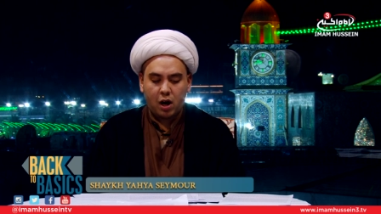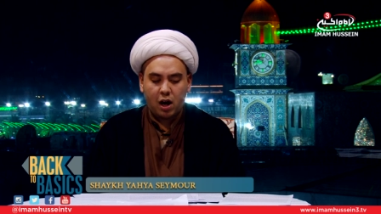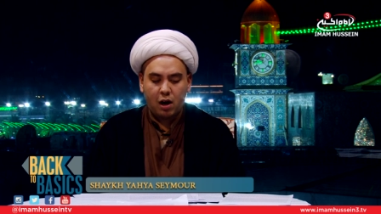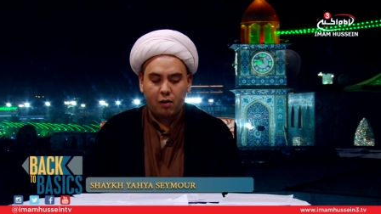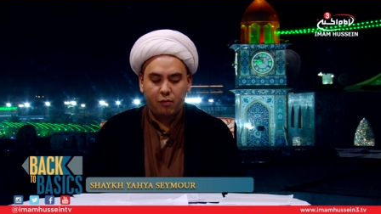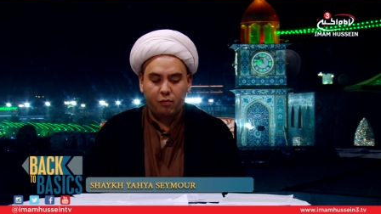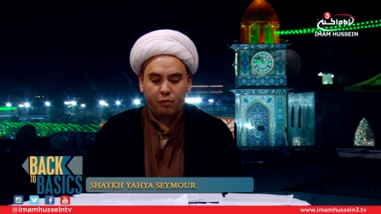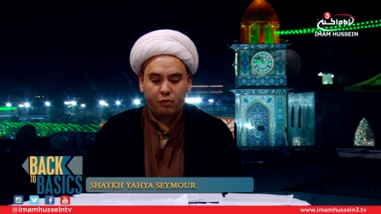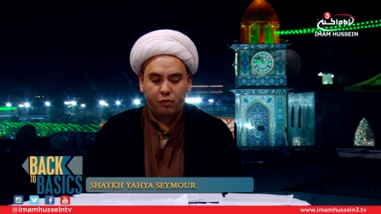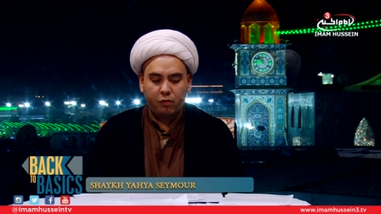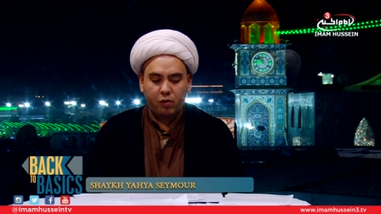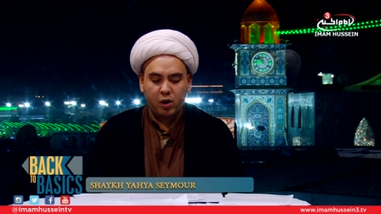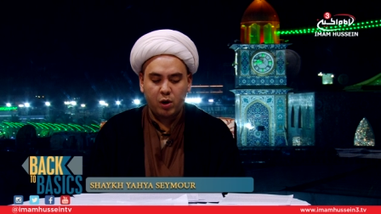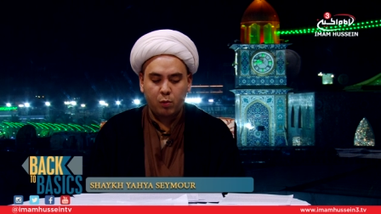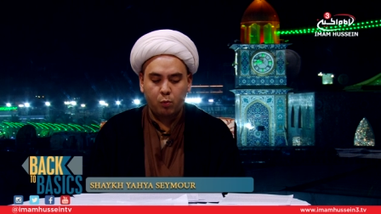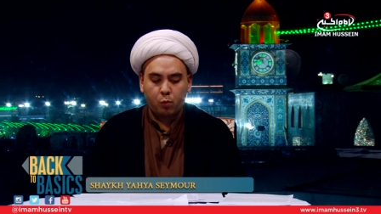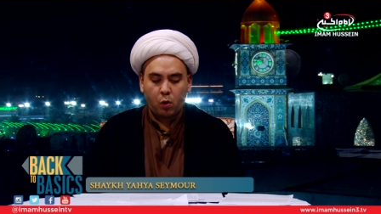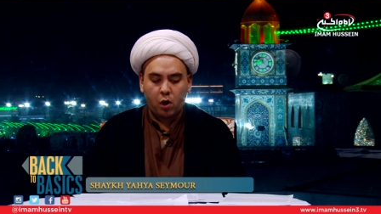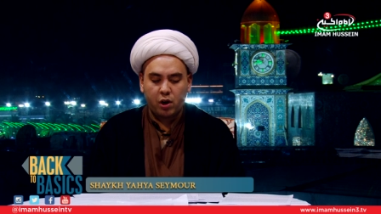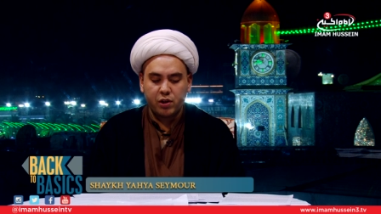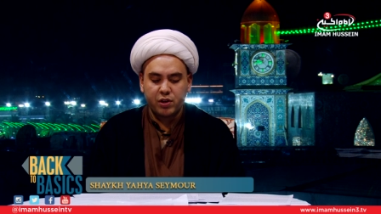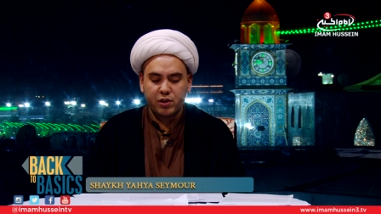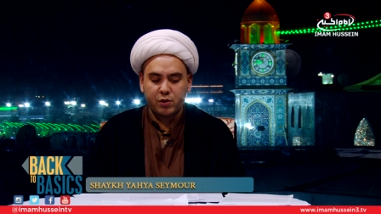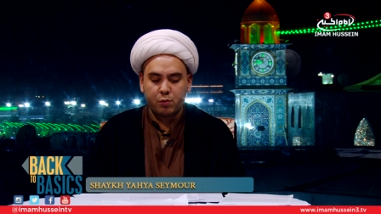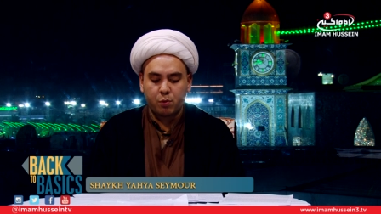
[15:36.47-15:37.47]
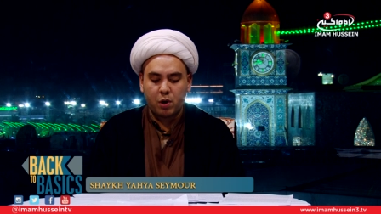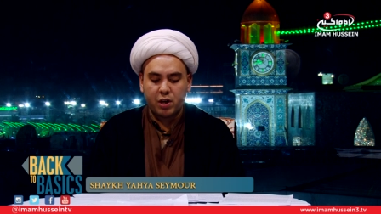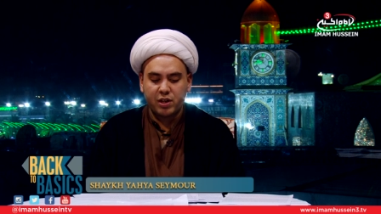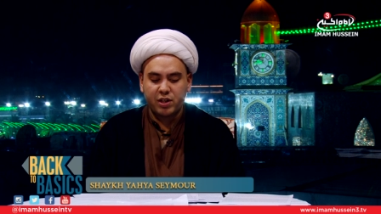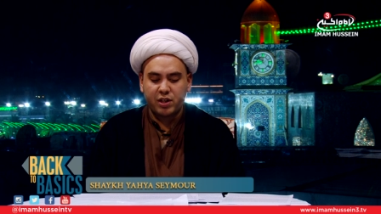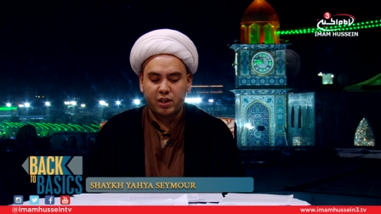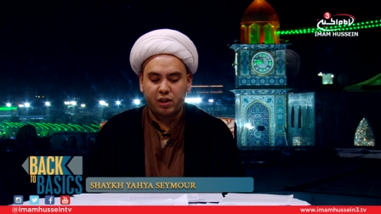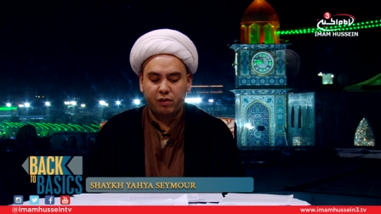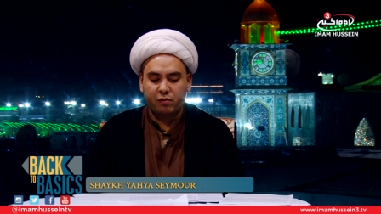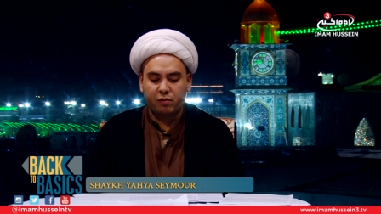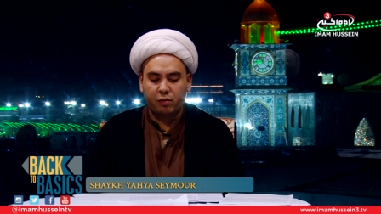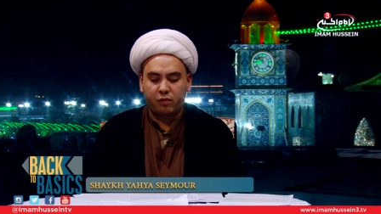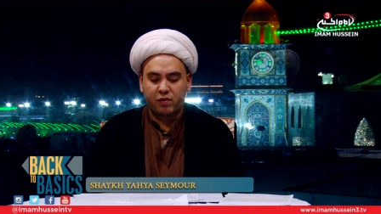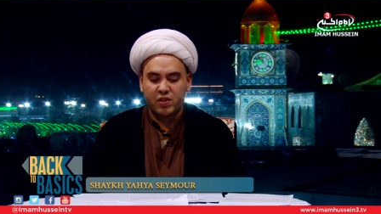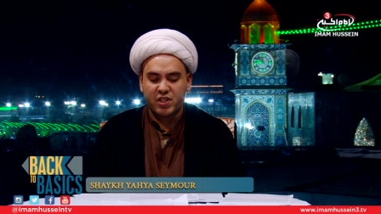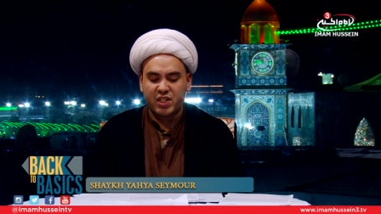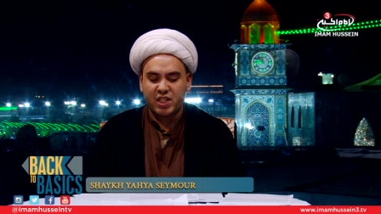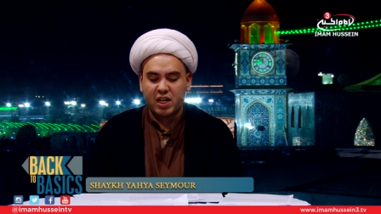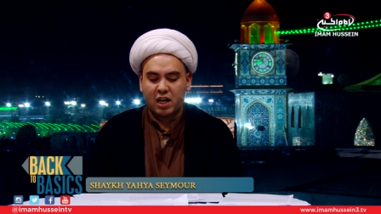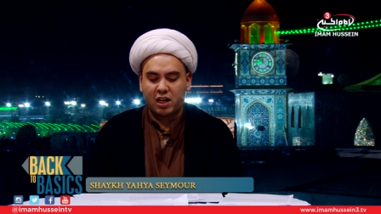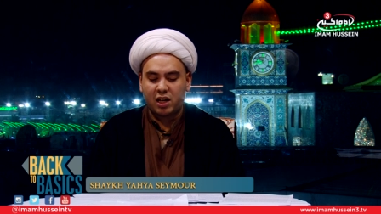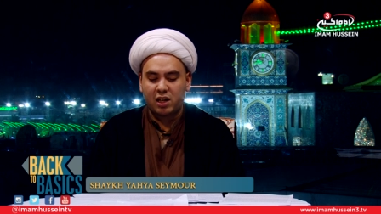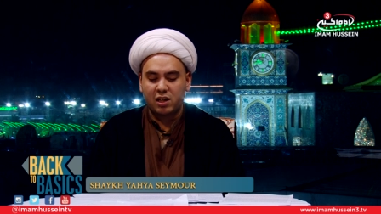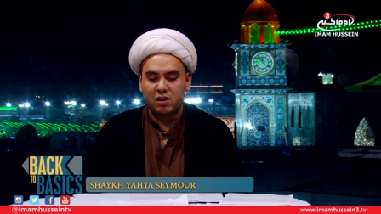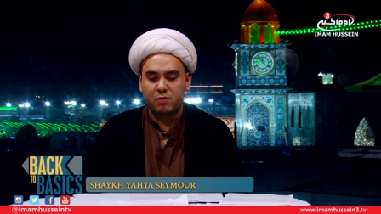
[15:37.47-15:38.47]
every 120th of a
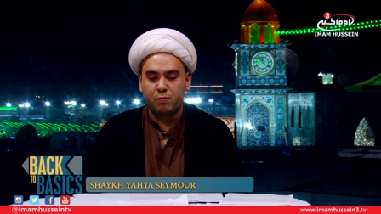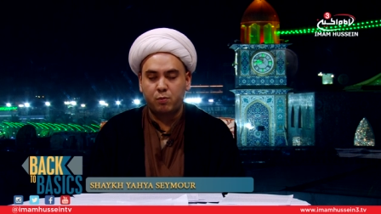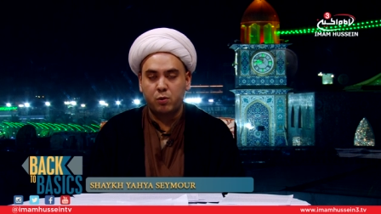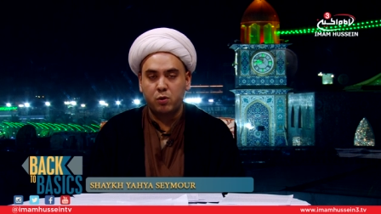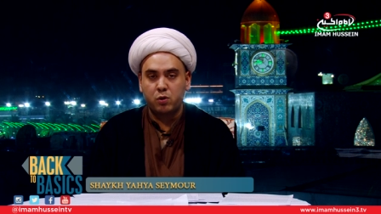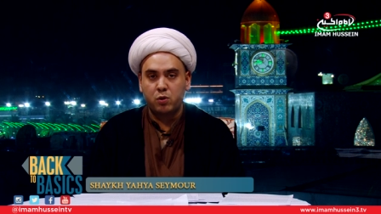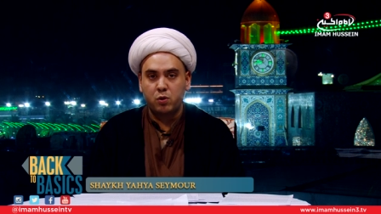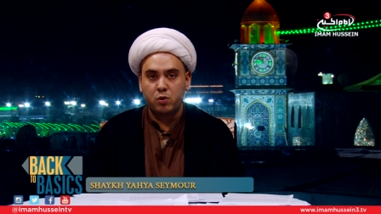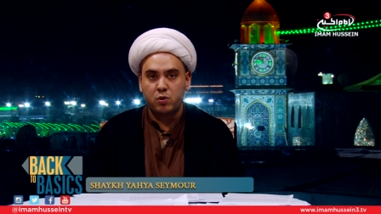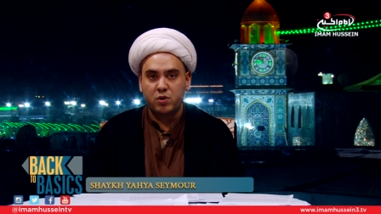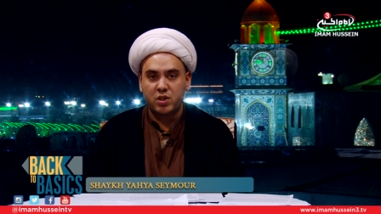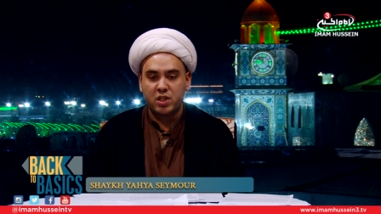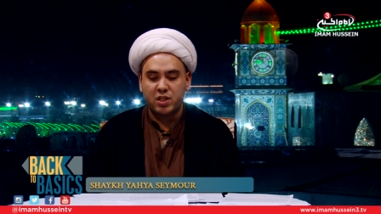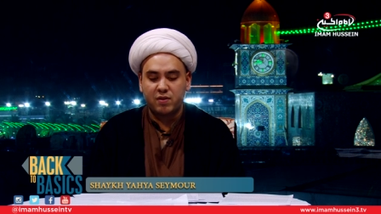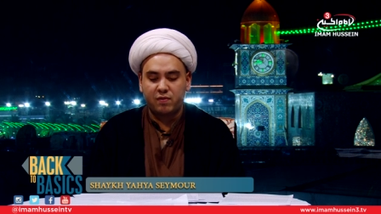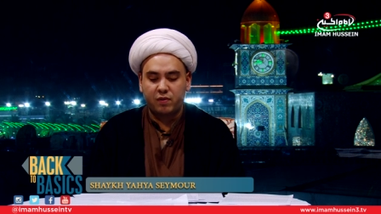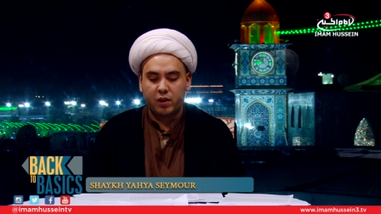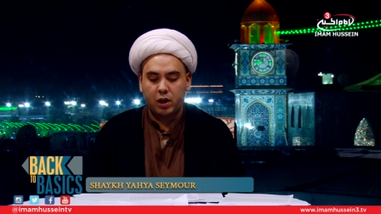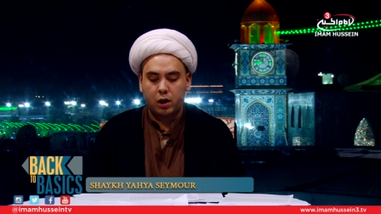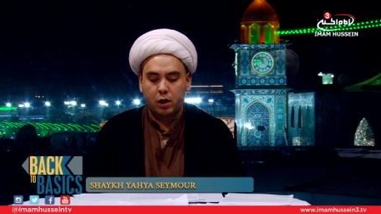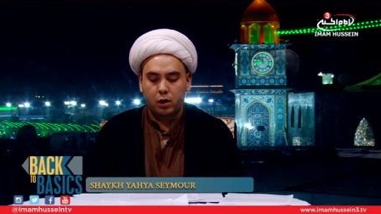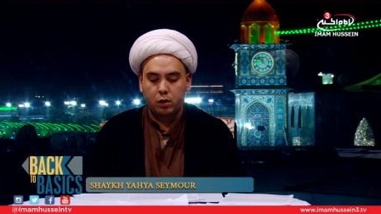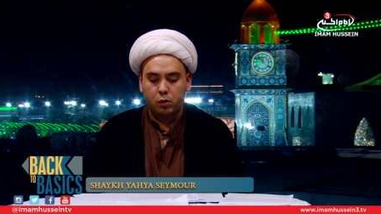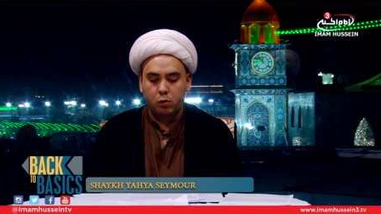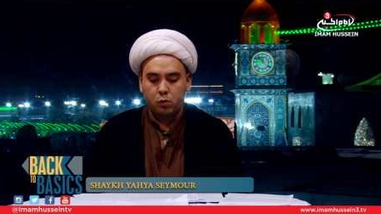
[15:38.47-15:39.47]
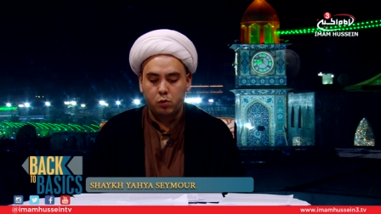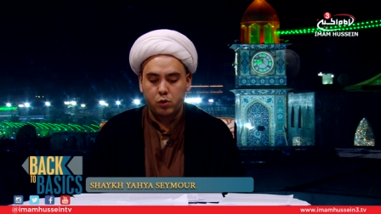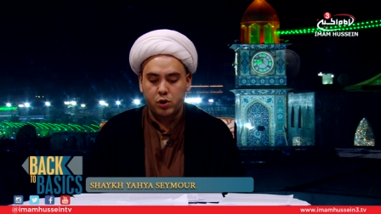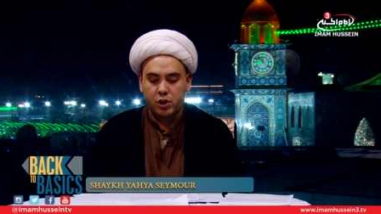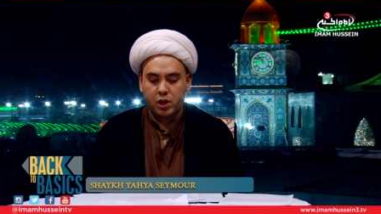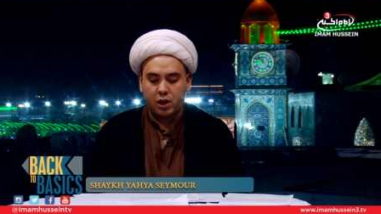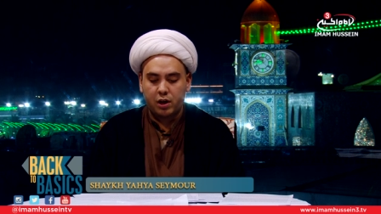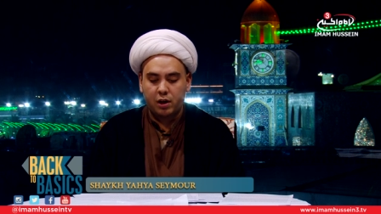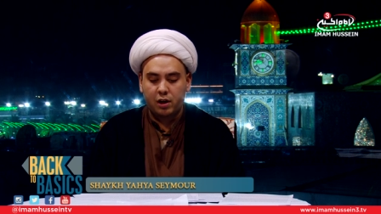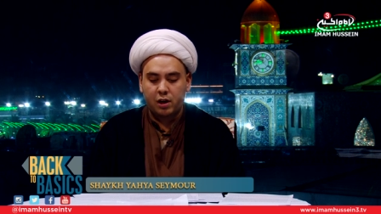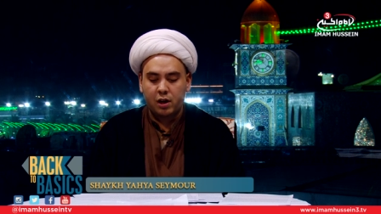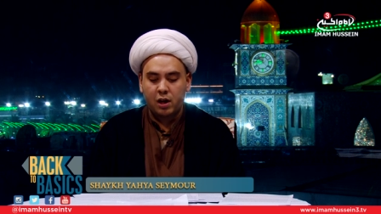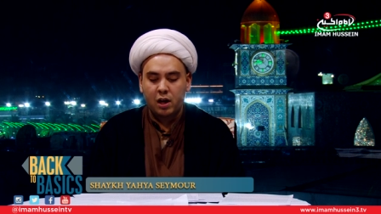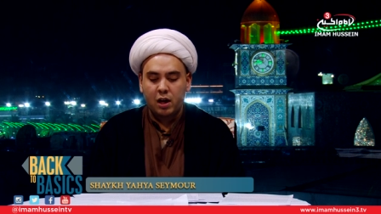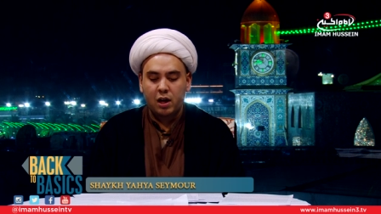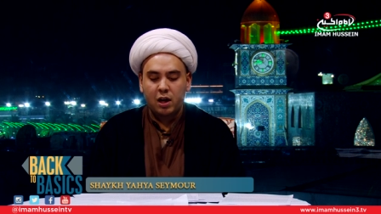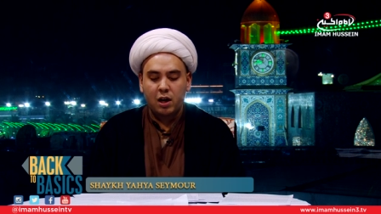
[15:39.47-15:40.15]
second produces the illusion